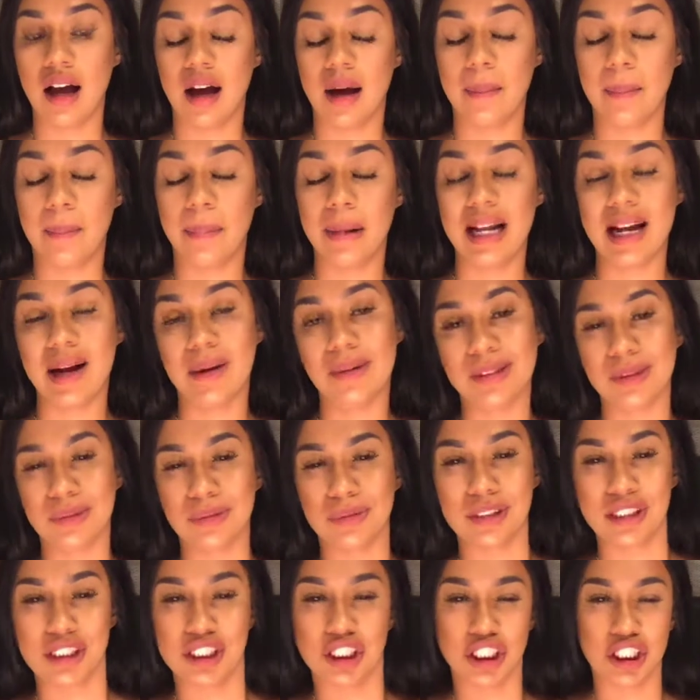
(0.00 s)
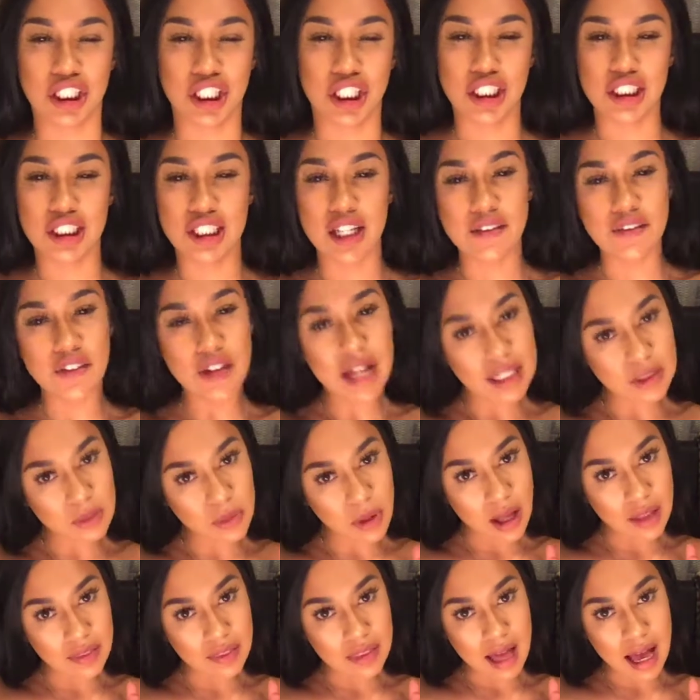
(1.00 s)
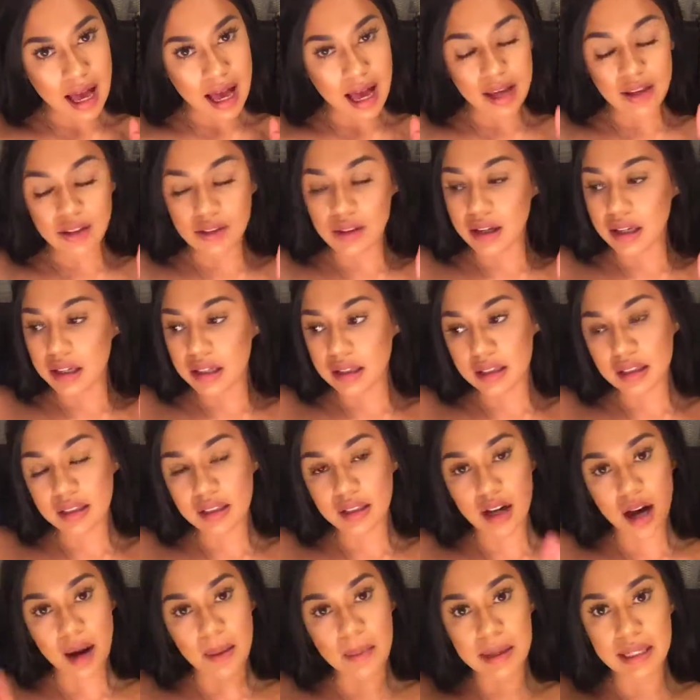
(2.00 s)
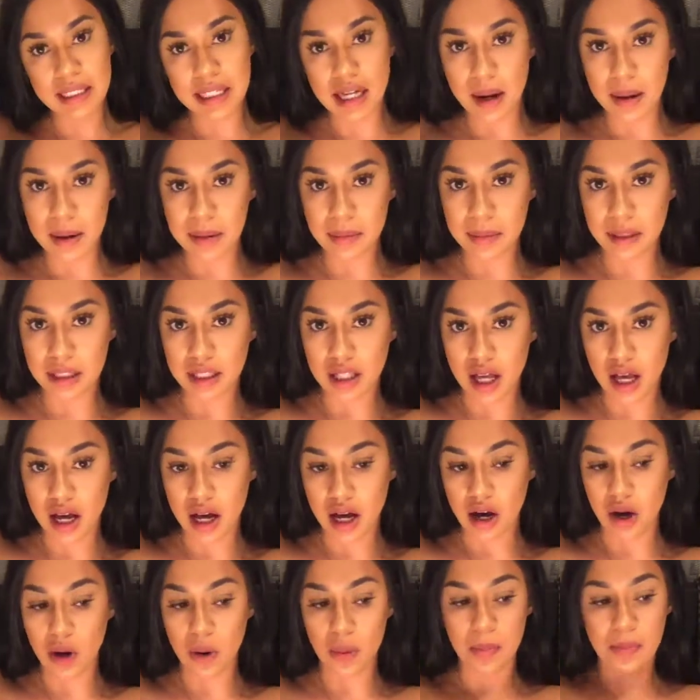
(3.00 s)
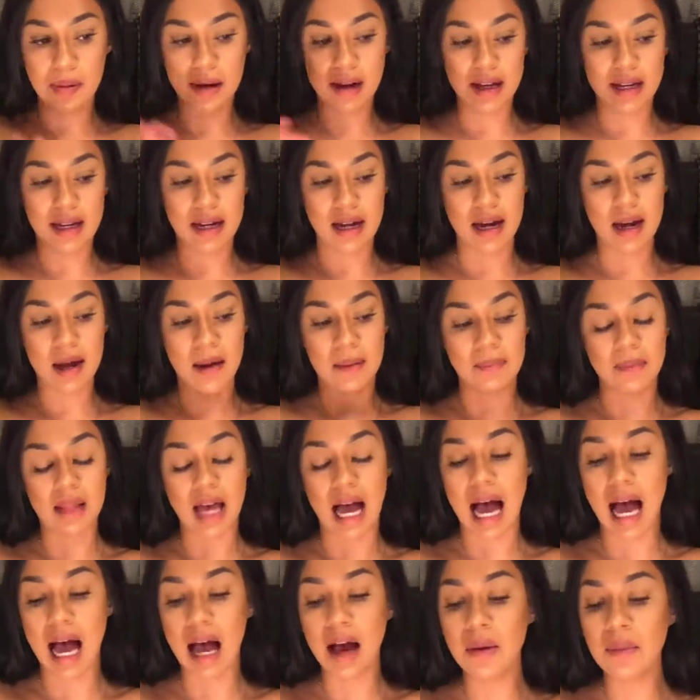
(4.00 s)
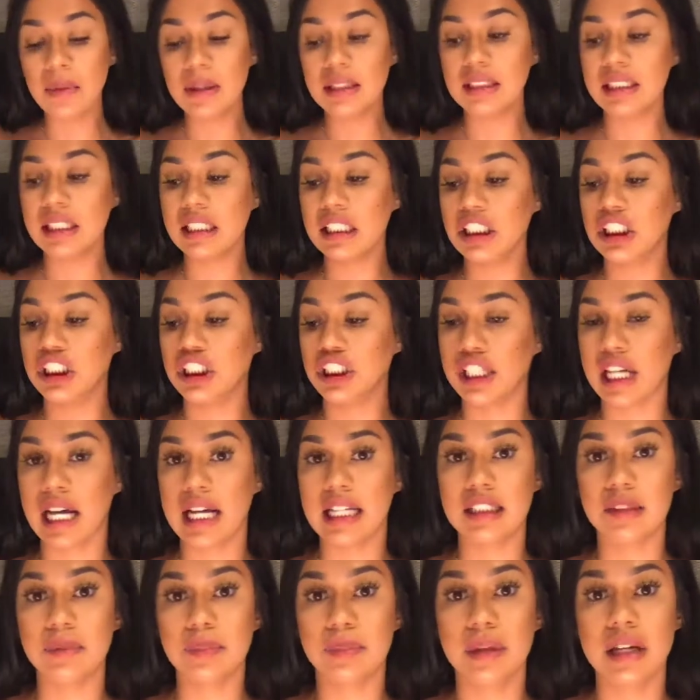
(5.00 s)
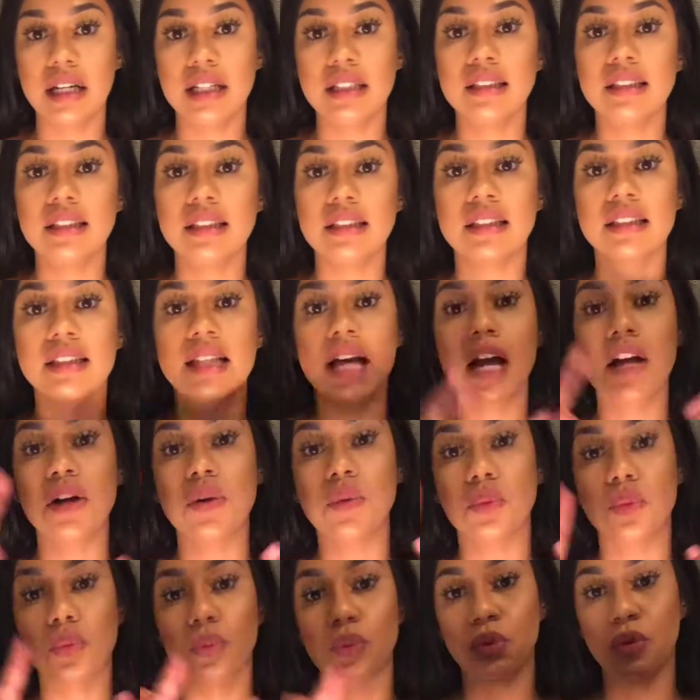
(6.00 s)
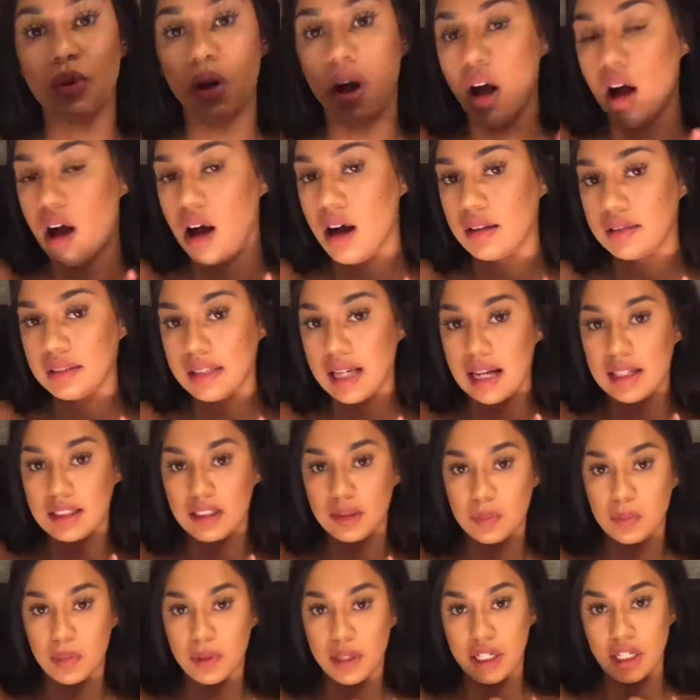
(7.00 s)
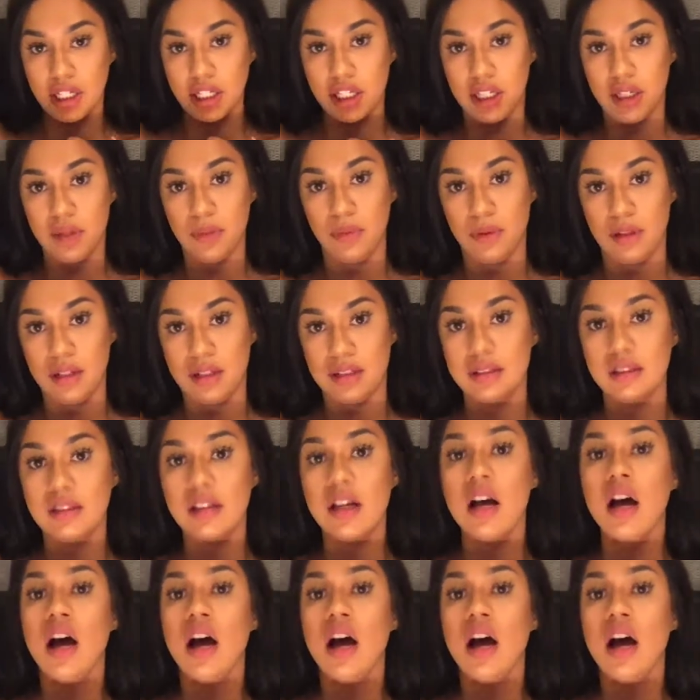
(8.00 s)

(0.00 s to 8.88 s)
but I wasn't really sure. So if you guys want that, you can comment down below. But I would suggest places like Ross has pretty good ones.